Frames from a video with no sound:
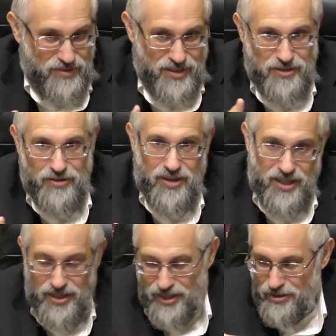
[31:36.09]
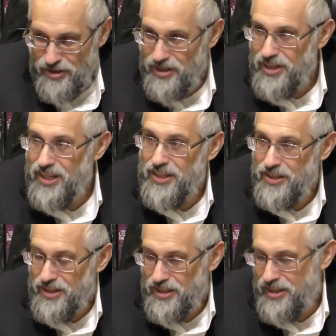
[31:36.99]
since you're the
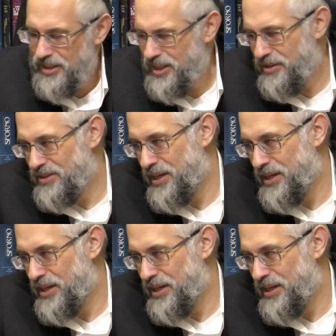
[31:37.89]
negias.